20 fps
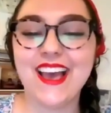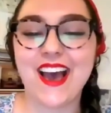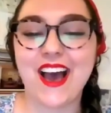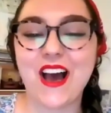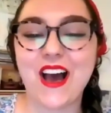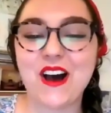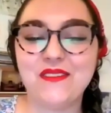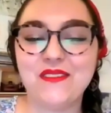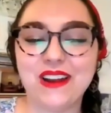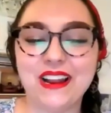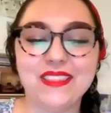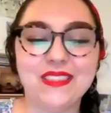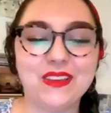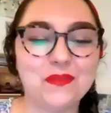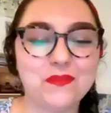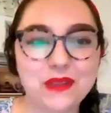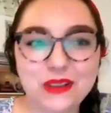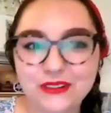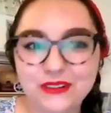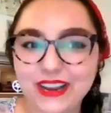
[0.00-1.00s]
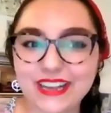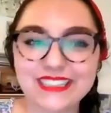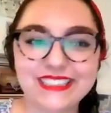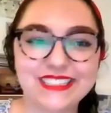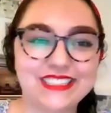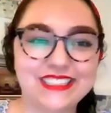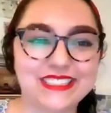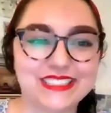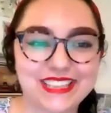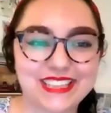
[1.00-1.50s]
And I think it'd be great
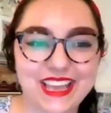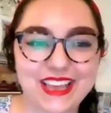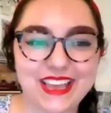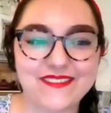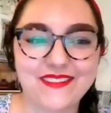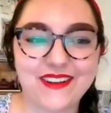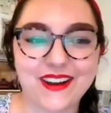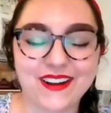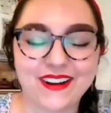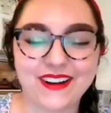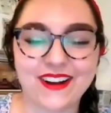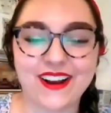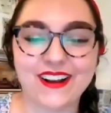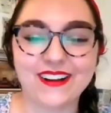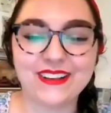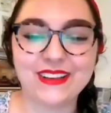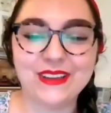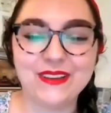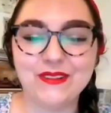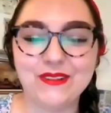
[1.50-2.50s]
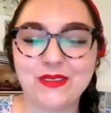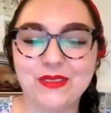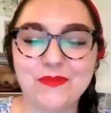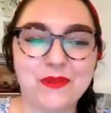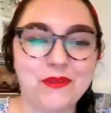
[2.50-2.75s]
to just give our youth,